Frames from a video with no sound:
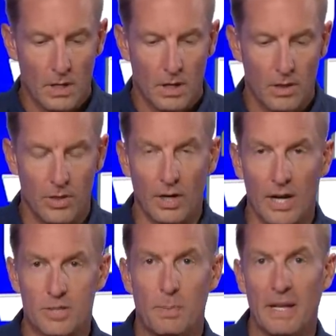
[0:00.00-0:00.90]
there
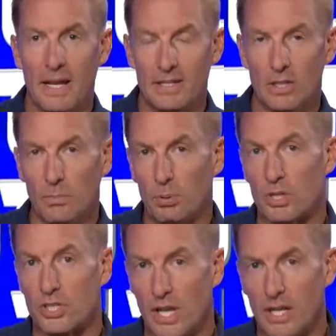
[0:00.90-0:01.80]
has been a deal
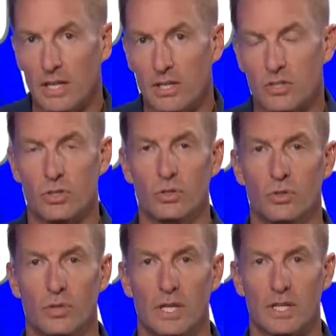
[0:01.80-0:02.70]
presented
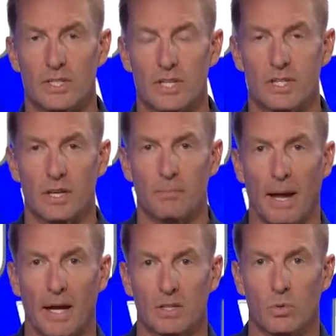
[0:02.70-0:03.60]
to the existing
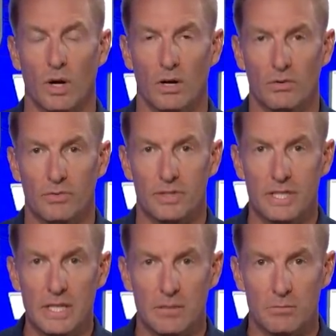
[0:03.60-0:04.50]
Pac-12
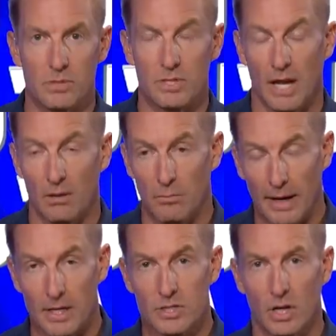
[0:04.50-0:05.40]
teams. Now,
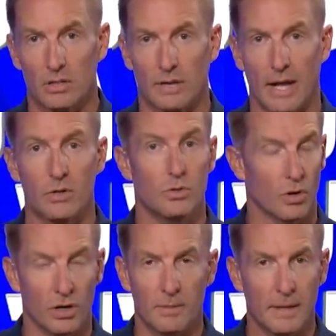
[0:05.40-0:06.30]
minus Colorado, who
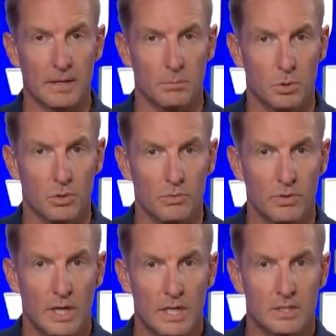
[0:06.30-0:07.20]
already made the move
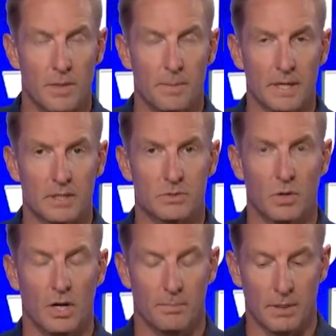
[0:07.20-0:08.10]
to the Big
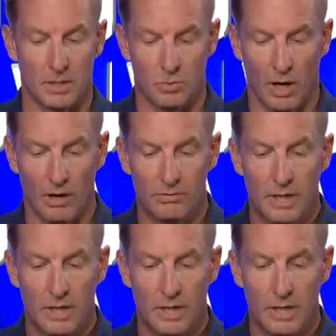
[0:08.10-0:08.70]
12,